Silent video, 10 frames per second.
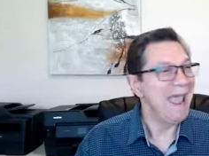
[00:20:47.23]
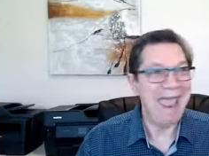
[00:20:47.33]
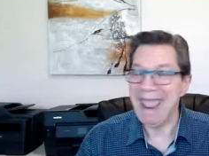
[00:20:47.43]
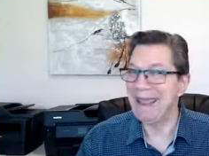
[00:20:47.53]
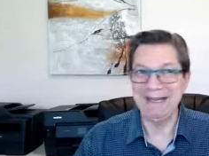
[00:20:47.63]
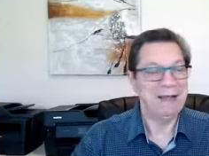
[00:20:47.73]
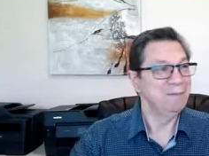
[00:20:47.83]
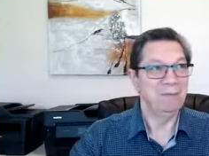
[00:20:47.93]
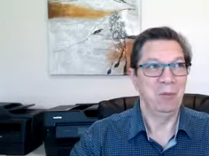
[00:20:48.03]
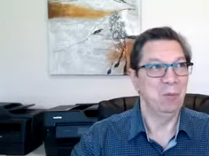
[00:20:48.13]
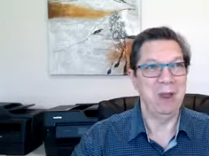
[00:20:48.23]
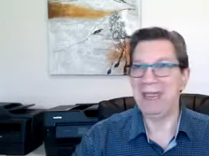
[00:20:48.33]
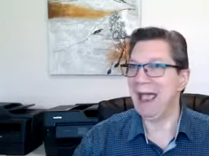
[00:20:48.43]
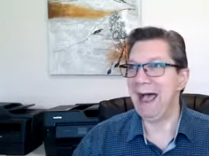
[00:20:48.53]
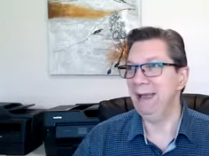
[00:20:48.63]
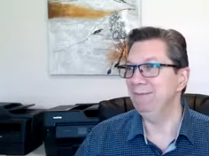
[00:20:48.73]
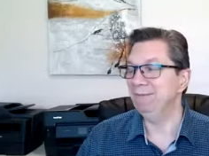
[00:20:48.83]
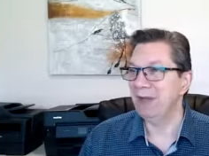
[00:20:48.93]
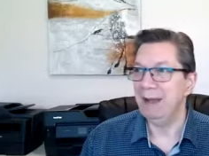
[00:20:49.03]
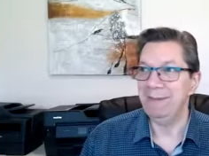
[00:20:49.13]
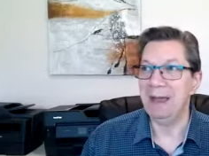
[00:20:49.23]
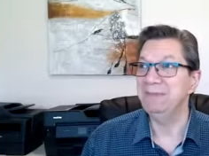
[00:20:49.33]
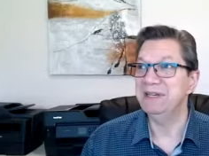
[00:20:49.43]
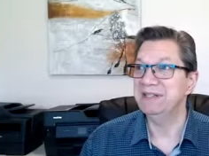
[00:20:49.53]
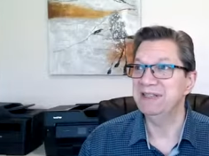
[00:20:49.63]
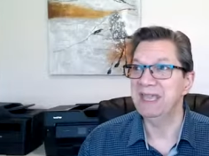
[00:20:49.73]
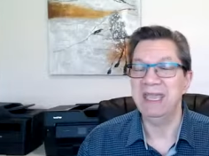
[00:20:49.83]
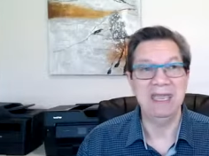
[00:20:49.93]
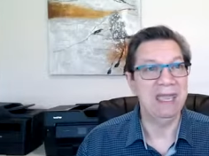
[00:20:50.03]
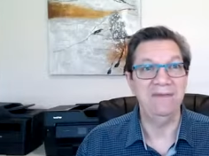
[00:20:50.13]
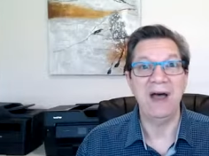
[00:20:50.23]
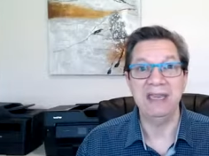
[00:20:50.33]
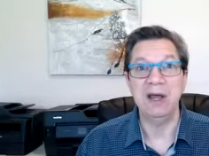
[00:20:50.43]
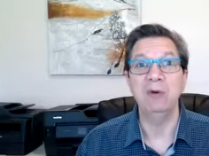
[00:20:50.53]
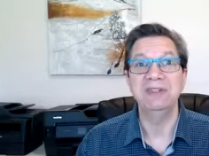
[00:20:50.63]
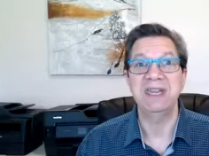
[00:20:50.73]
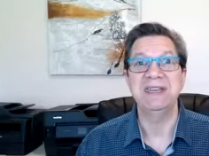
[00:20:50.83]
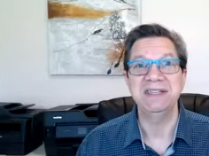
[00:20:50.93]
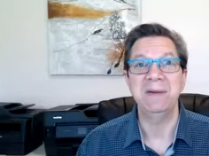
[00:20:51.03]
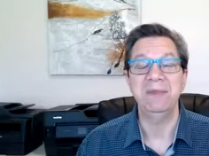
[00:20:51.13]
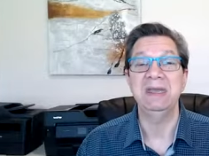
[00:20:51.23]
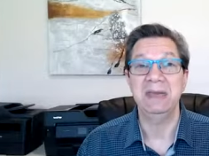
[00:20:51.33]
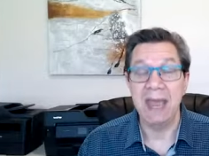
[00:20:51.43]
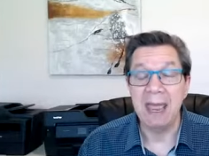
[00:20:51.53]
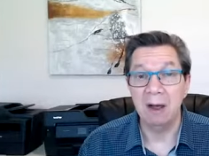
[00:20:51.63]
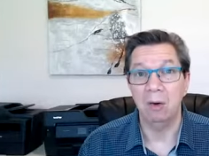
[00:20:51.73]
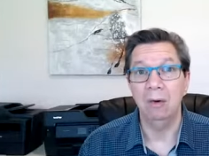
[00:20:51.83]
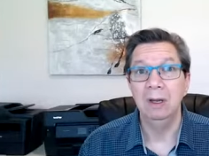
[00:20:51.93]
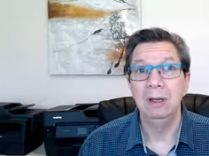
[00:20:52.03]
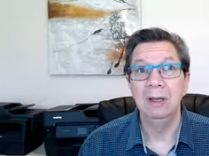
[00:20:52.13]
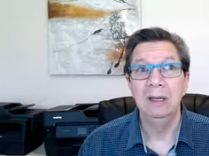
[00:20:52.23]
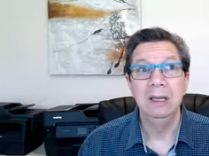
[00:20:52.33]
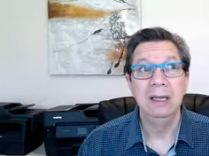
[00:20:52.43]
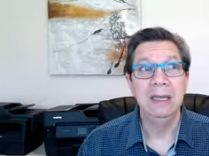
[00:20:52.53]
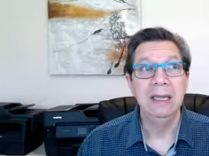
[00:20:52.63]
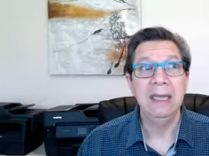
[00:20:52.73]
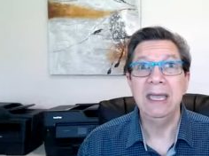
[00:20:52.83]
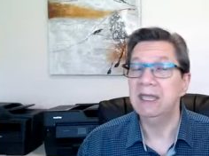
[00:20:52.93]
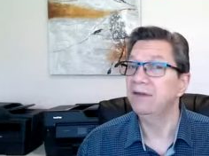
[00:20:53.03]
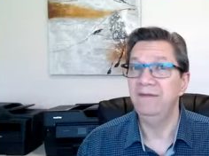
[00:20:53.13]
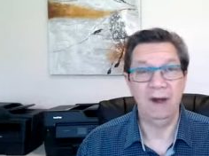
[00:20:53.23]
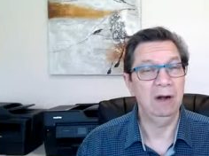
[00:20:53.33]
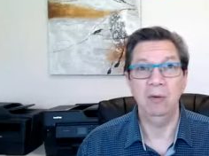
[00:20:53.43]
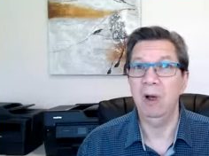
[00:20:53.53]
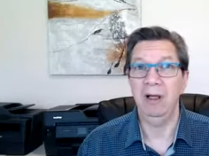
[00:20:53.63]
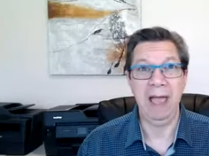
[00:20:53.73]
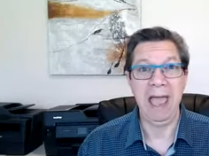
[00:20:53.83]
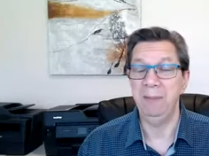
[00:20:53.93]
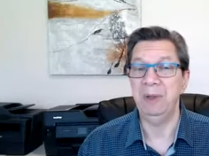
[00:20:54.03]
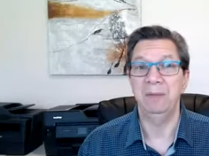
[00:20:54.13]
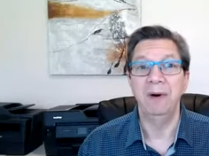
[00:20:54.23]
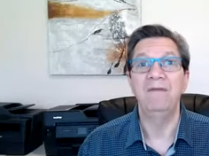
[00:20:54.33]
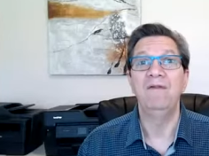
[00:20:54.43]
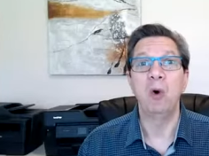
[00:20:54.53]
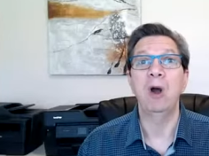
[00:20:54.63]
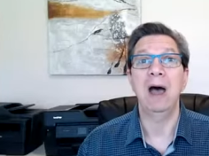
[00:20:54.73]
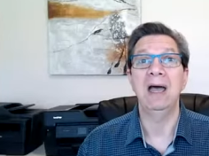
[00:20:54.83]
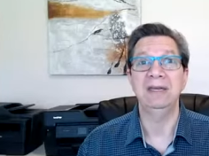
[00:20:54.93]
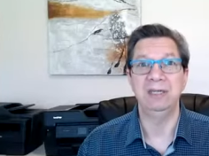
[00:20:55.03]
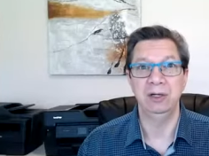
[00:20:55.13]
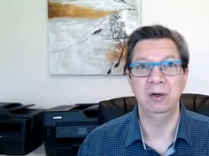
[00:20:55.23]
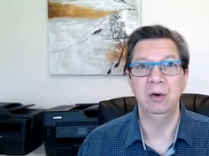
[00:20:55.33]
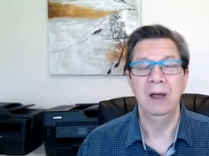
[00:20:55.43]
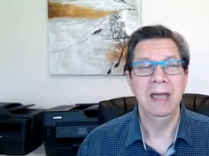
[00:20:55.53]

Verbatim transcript: And we, I, I, am just thinking if I don't say something now, it can very well happen before I do.